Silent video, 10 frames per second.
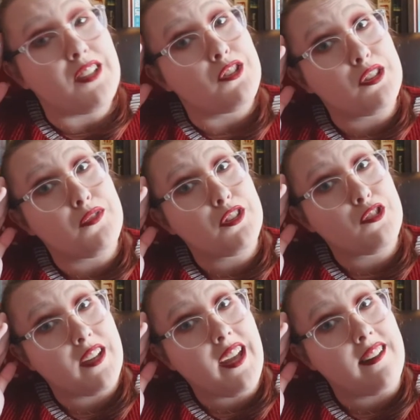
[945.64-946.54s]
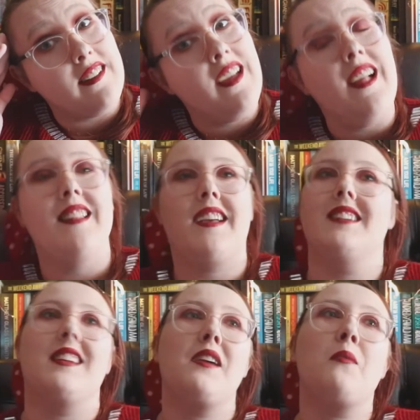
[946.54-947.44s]
it's just frustrating. Like,
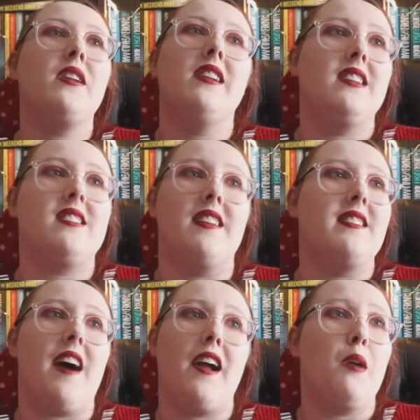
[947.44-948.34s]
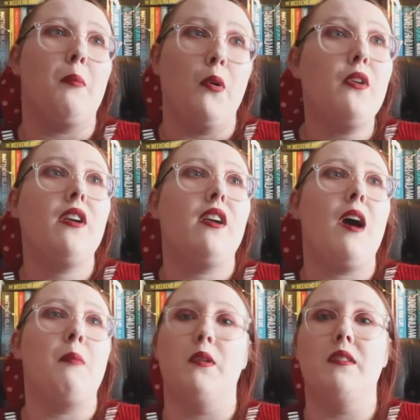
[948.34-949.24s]
I didn't want to read an entire book
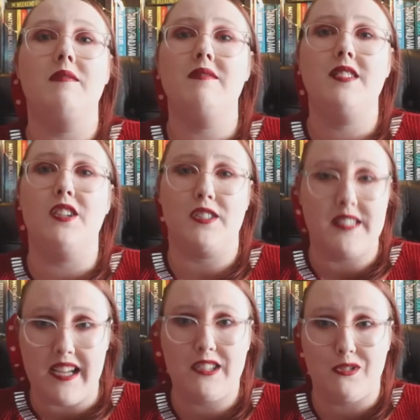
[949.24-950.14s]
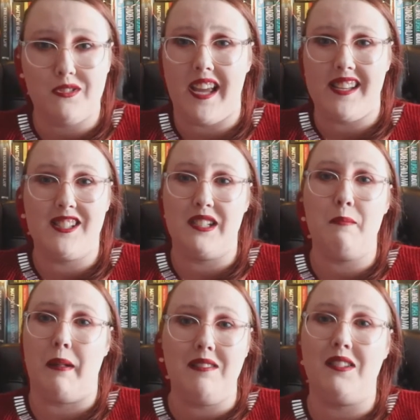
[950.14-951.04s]
about your sexual
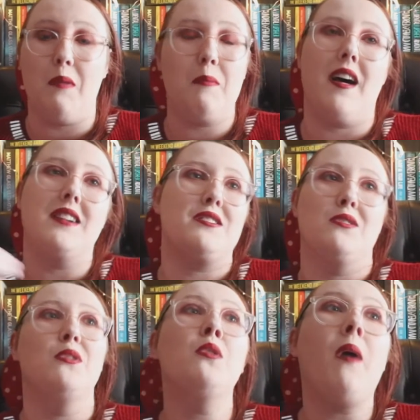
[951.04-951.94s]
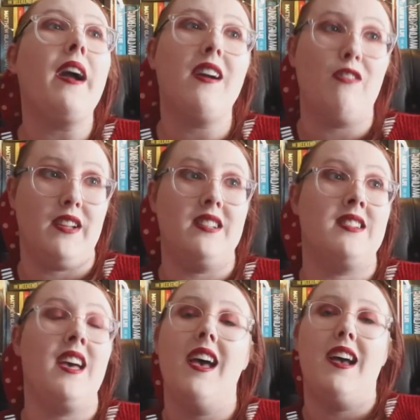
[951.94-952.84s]
tension build-up. That's no why I
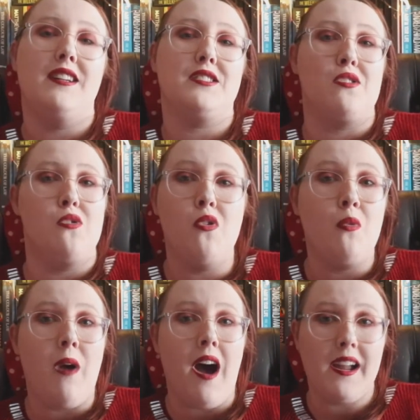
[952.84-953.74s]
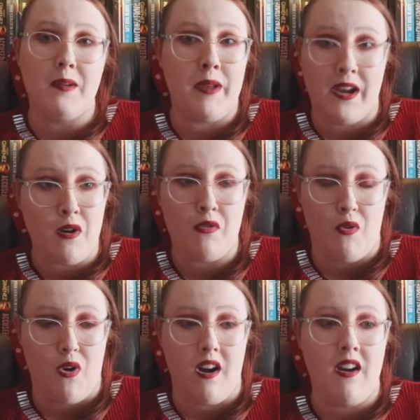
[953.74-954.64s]
read. It's no what I am here
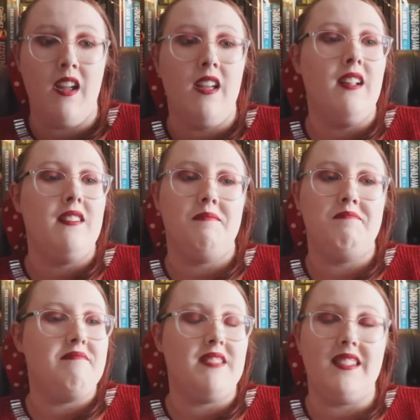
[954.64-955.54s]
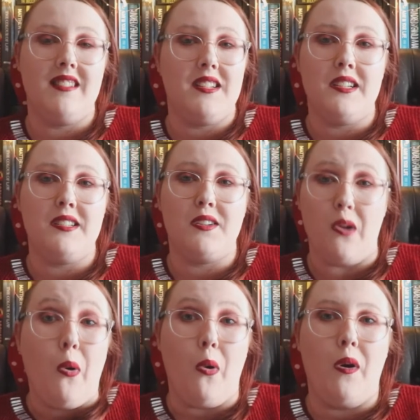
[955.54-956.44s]
for.
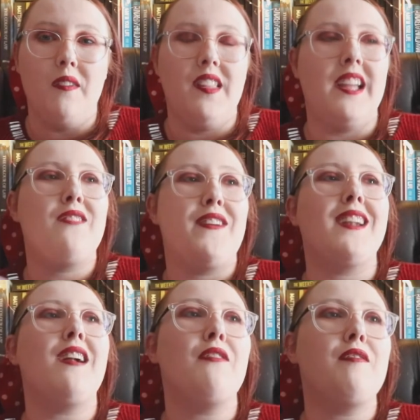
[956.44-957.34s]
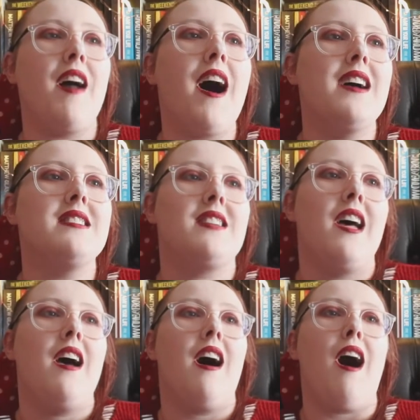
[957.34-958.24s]
No. Like, fair enough if that is
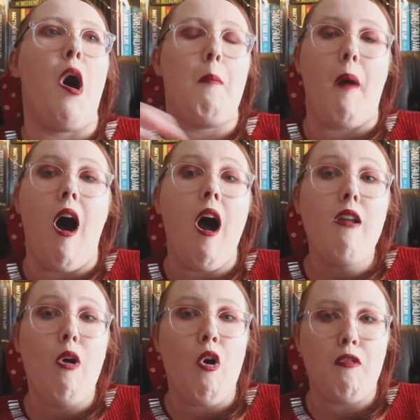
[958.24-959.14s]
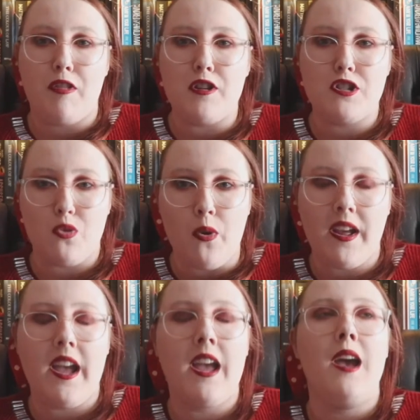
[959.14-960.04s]
a part of the
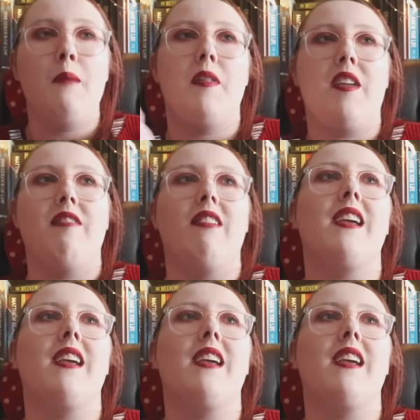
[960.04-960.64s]
story, but then,